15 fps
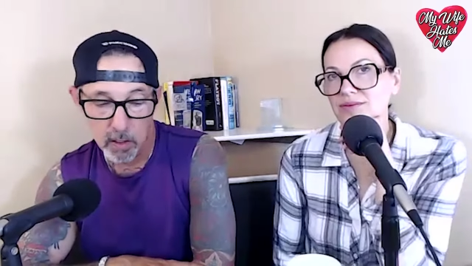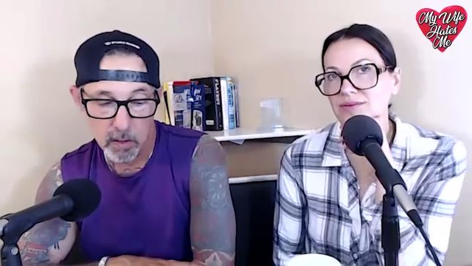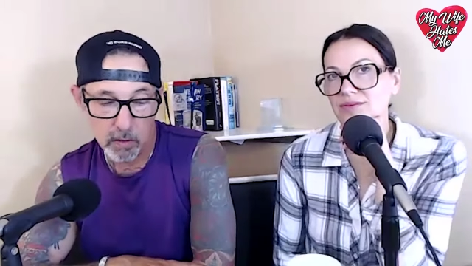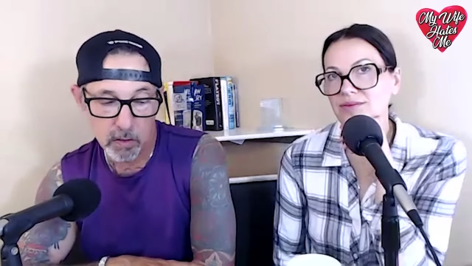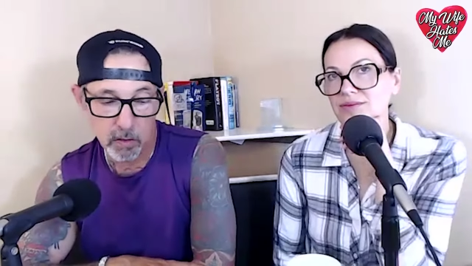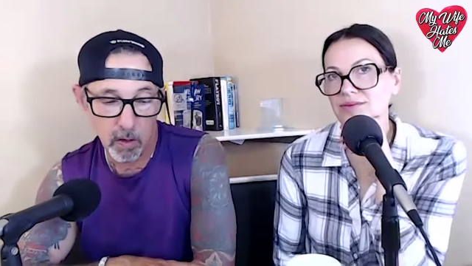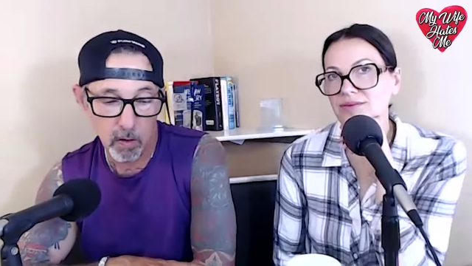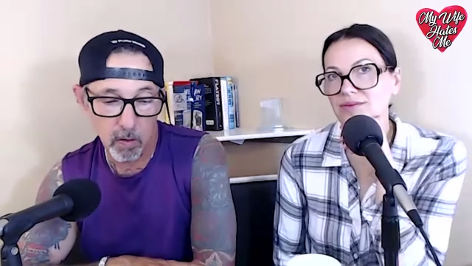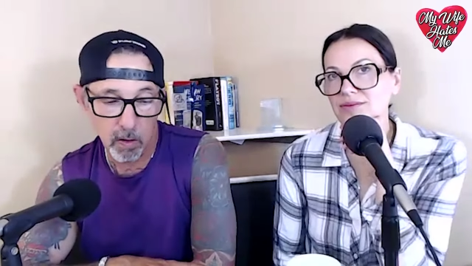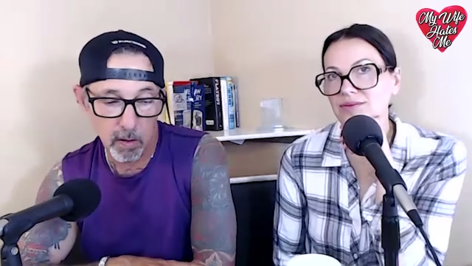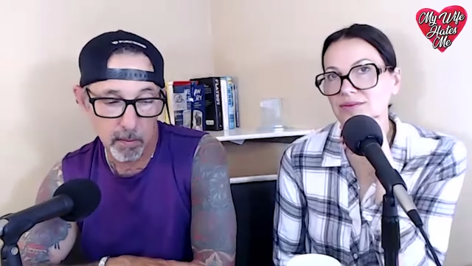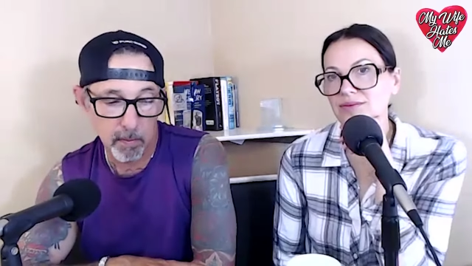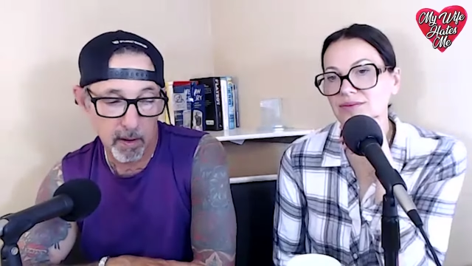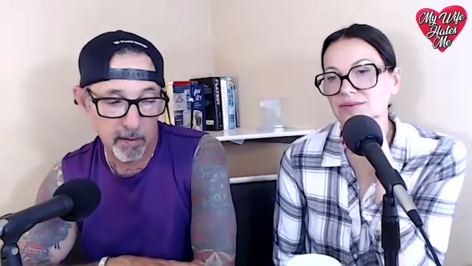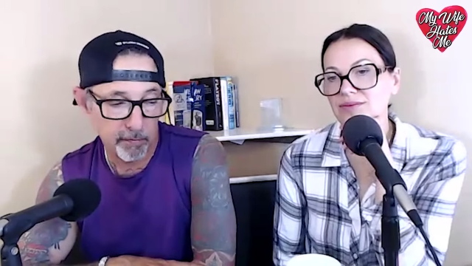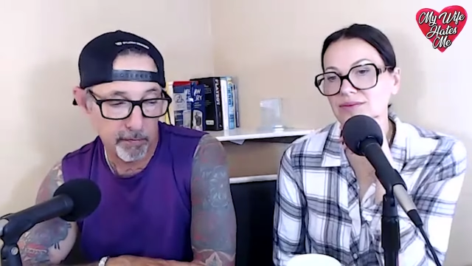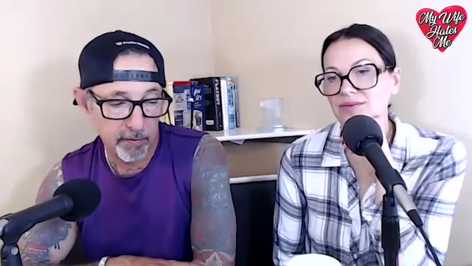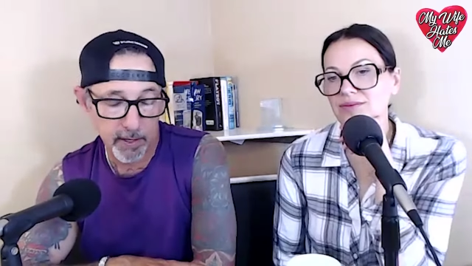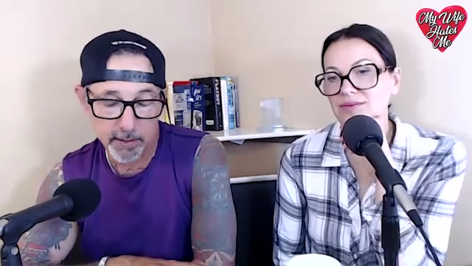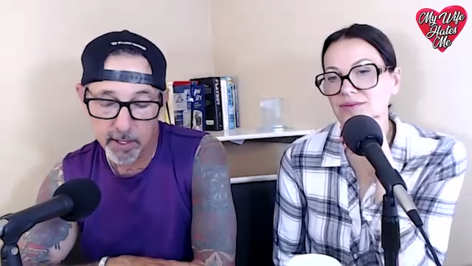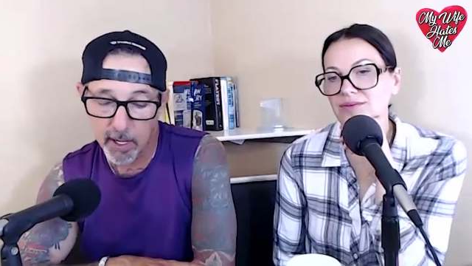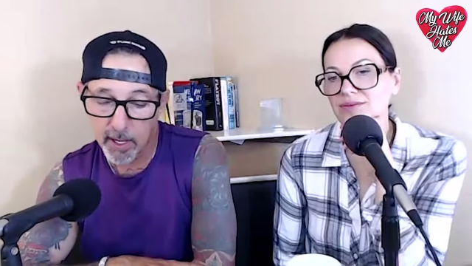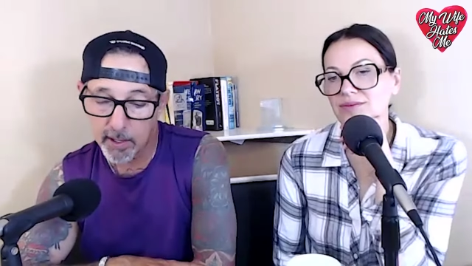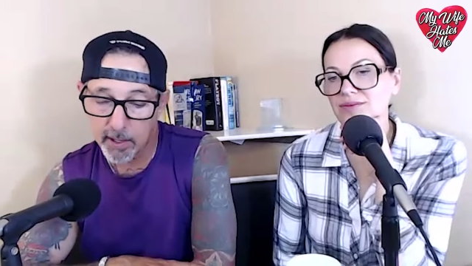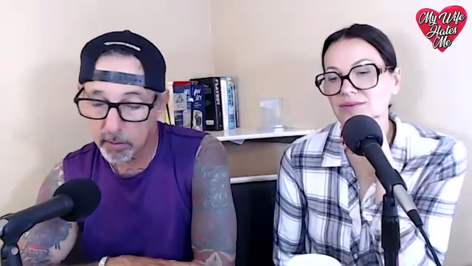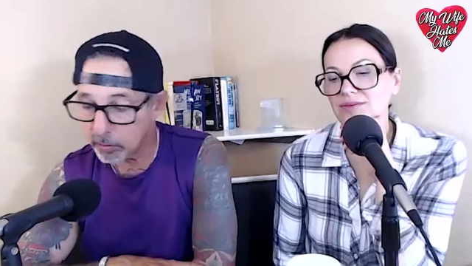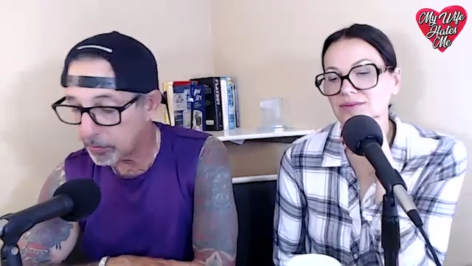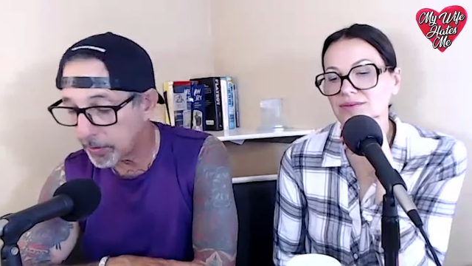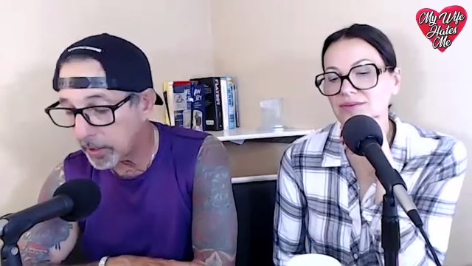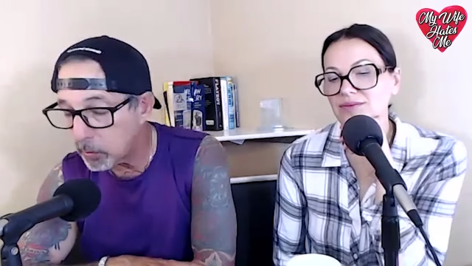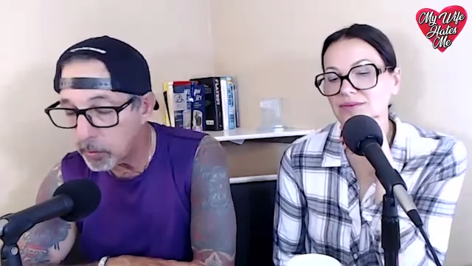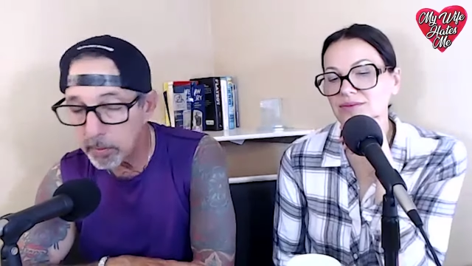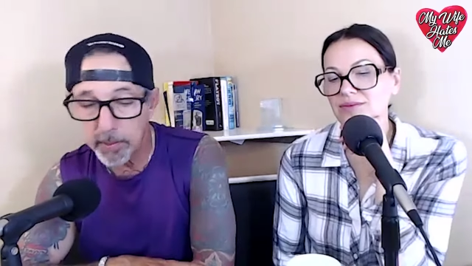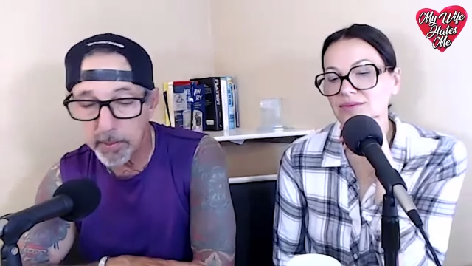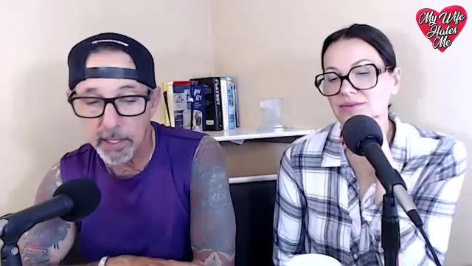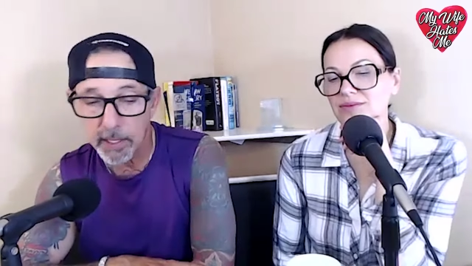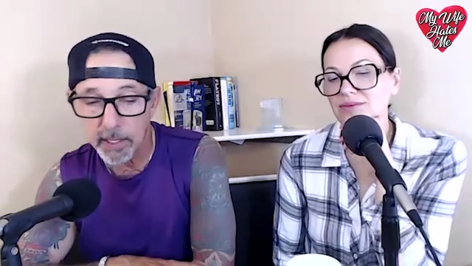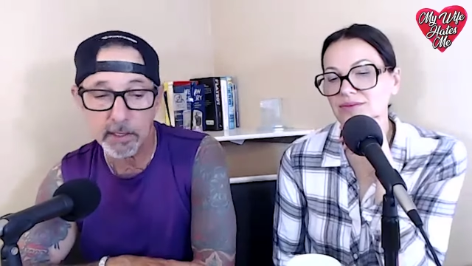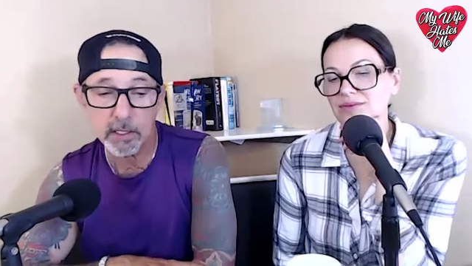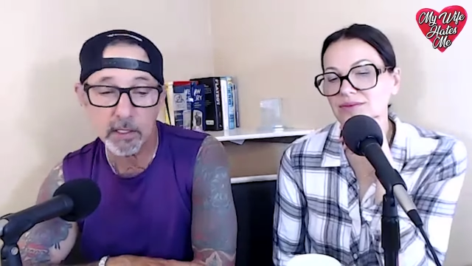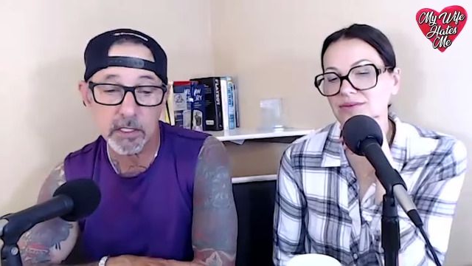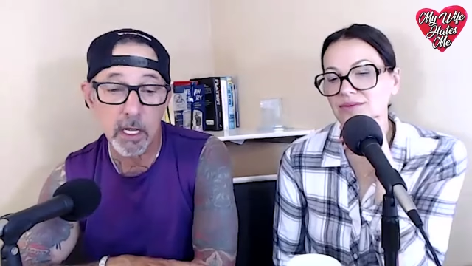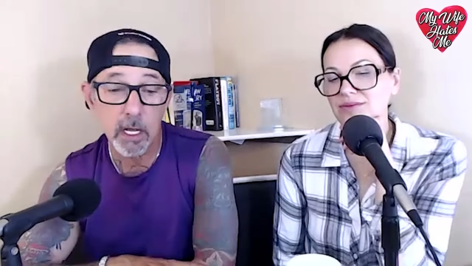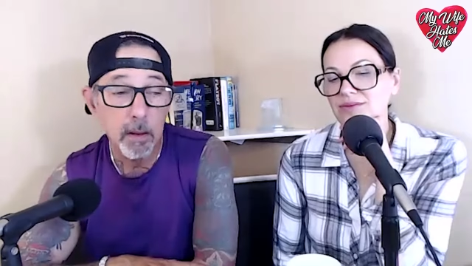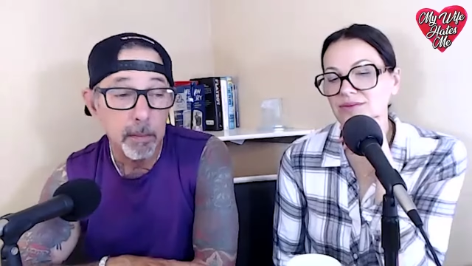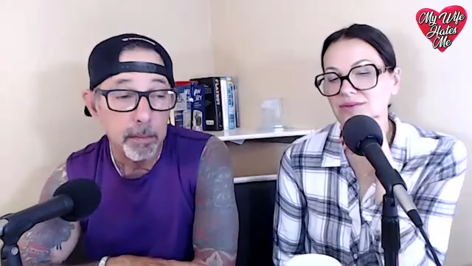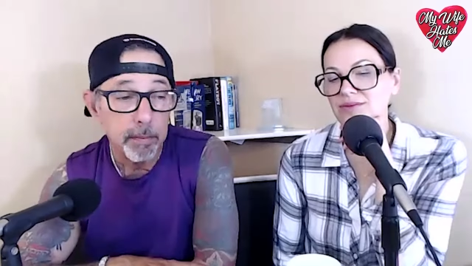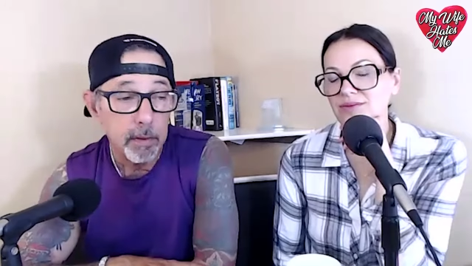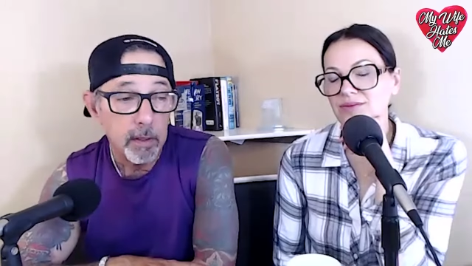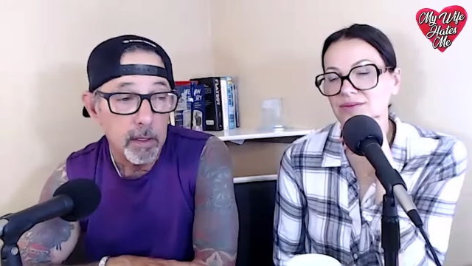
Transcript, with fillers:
Speaker 1: So my friend, I don't think would make this up.